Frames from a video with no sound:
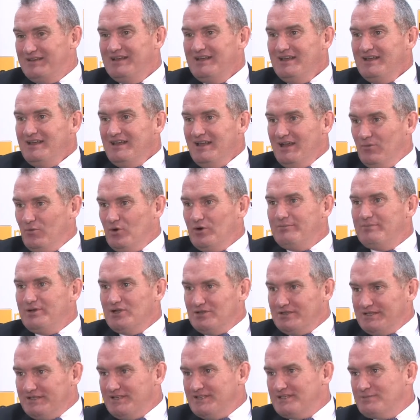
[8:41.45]
and we're
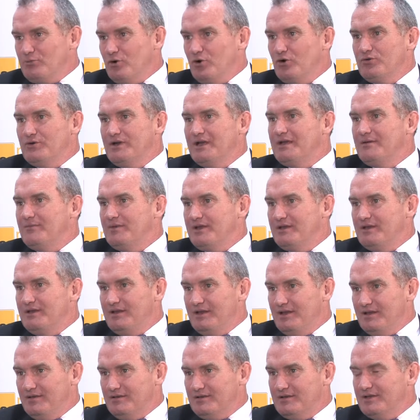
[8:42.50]
building this program
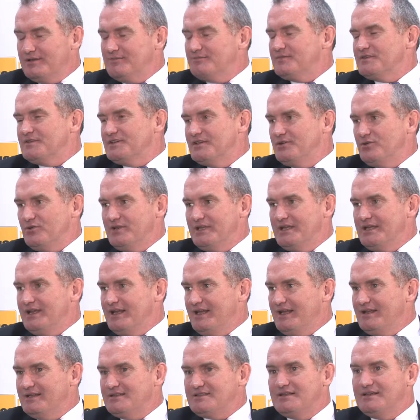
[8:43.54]
and continually
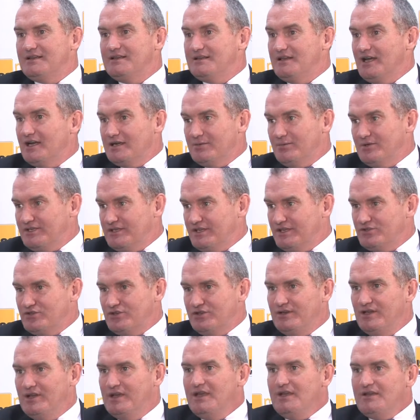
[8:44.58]
enhancing the
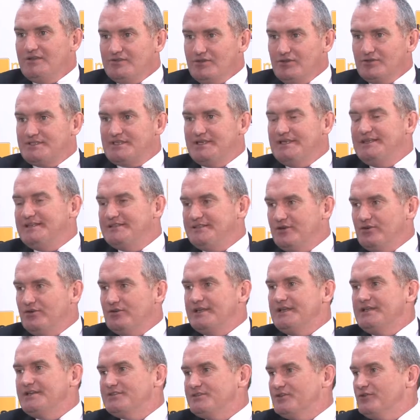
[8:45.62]
documentation so it's easier
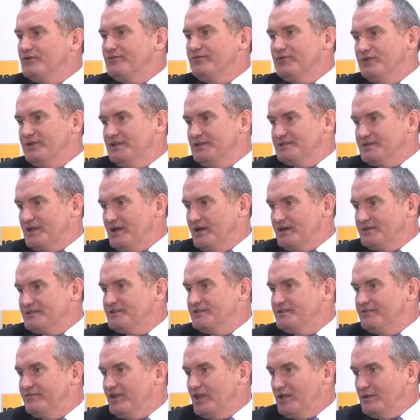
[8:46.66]
and easier for these guys
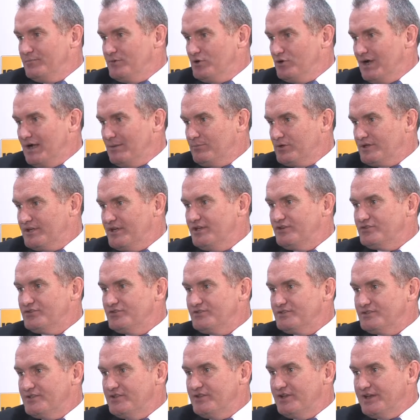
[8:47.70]
to develop their
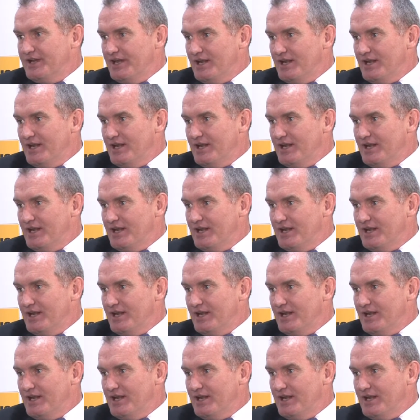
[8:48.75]
applications to the